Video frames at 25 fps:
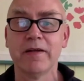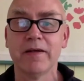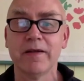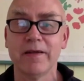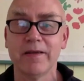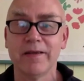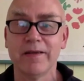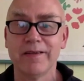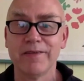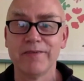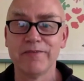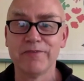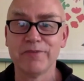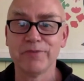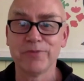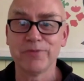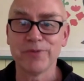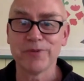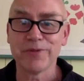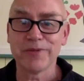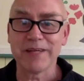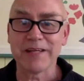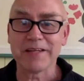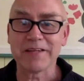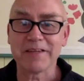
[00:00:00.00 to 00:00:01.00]
if you
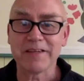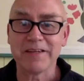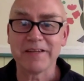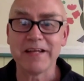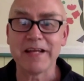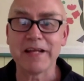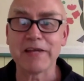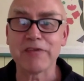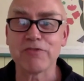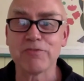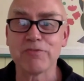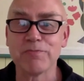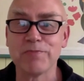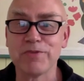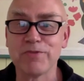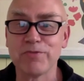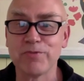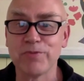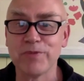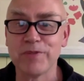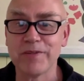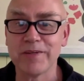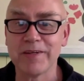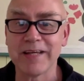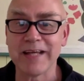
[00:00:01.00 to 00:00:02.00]
will, that connection
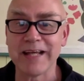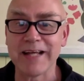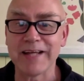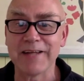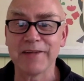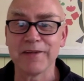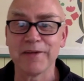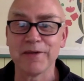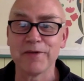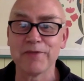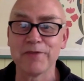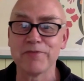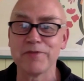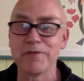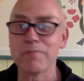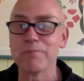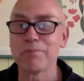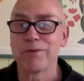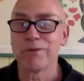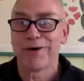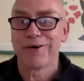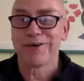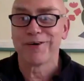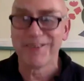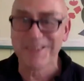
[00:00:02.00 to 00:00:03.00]
between the ganglion of
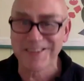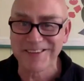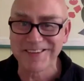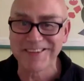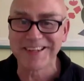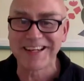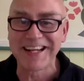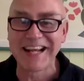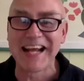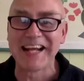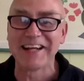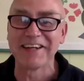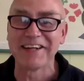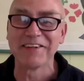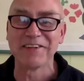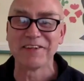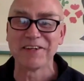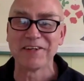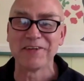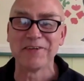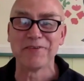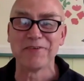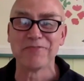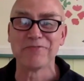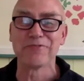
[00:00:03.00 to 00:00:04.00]
impar and the
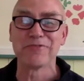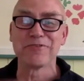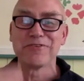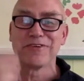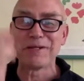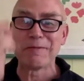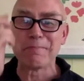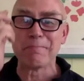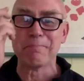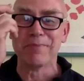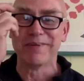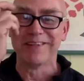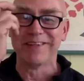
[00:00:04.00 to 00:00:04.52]
ganglion of rib.